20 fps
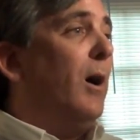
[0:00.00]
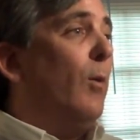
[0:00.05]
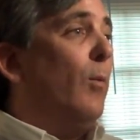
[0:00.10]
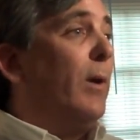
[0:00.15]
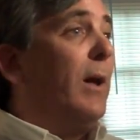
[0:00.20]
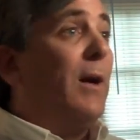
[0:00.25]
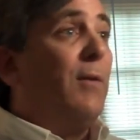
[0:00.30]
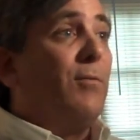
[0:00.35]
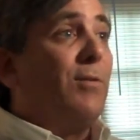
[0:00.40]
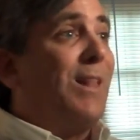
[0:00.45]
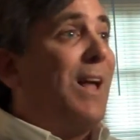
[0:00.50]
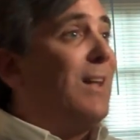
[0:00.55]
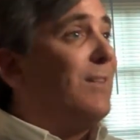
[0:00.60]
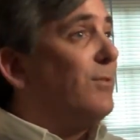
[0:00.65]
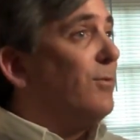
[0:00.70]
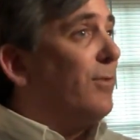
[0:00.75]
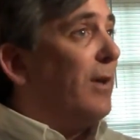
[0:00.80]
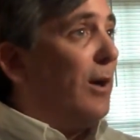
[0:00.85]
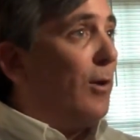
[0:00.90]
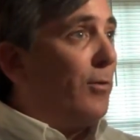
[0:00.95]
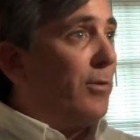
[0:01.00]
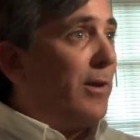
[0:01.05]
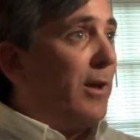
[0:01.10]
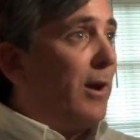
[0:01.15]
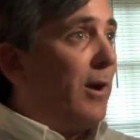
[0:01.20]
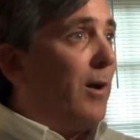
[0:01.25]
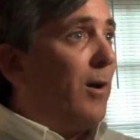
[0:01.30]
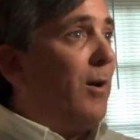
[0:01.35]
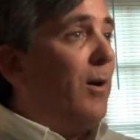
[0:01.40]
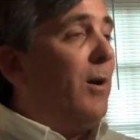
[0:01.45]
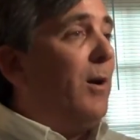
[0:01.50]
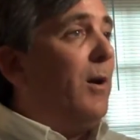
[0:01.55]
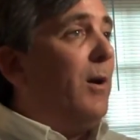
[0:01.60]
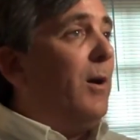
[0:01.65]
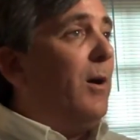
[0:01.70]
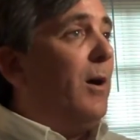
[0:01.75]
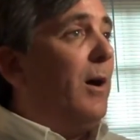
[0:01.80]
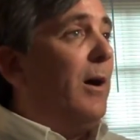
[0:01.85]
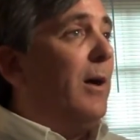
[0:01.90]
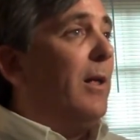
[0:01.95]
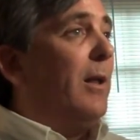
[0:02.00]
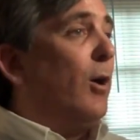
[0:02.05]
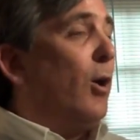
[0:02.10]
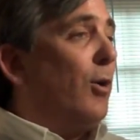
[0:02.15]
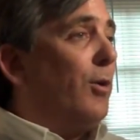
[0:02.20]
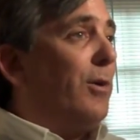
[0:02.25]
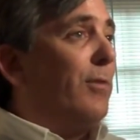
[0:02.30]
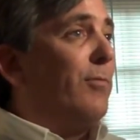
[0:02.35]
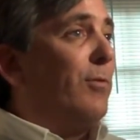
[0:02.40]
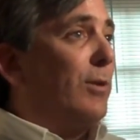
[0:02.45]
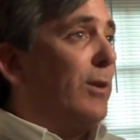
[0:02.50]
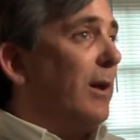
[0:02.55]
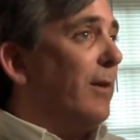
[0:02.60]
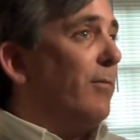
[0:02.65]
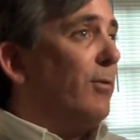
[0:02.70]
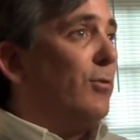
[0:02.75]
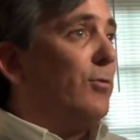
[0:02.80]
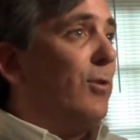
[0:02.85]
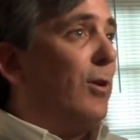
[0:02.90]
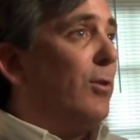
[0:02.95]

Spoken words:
We have lots of health care at all different levels,